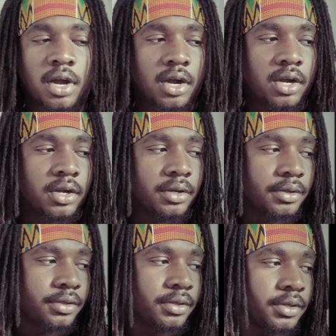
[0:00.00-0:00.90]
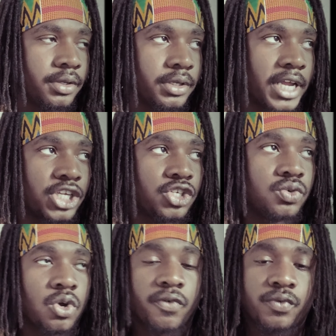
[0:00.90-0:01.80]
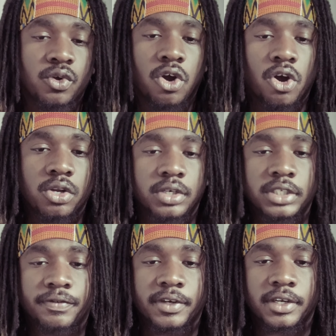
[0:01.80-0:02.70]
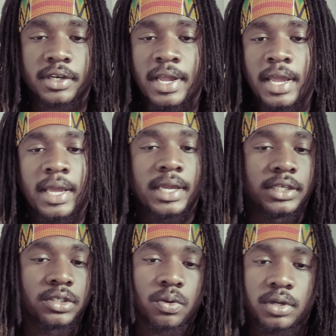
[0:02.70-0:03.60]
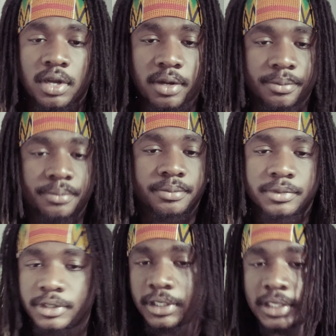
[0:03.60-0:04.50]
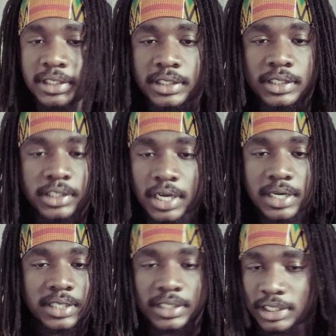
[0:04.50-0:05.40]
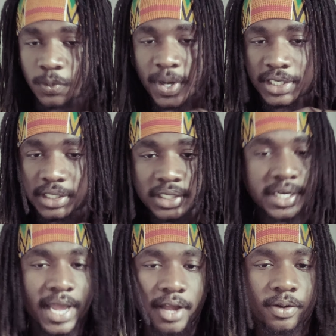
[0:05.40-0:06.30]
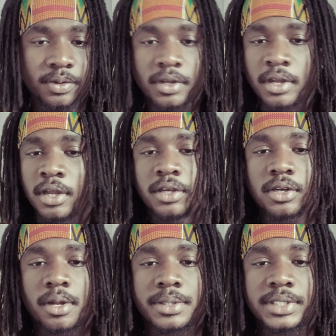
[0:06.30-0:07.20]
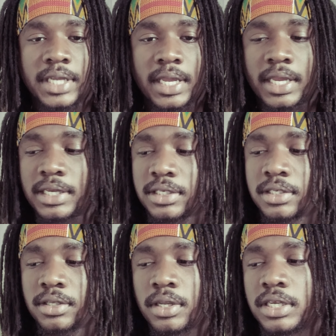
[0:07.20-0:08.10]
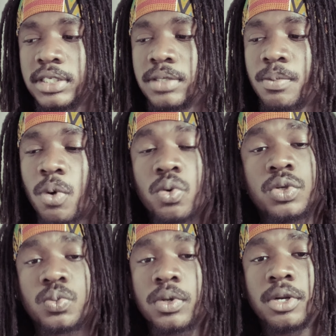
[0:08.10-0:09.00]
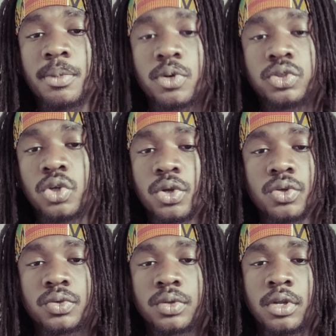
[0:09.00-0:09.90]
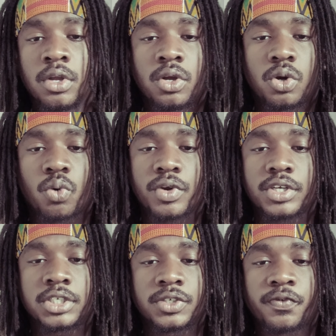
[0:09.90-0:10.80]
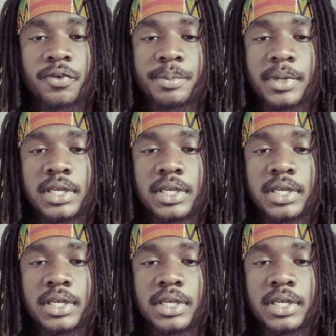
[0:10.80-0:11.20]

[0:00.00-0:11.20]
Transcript: know if you call on this friend, he's gonna come. He's shutting the situation down. You know what I'm saying? He's one of the most loyal Orishas. You feel me?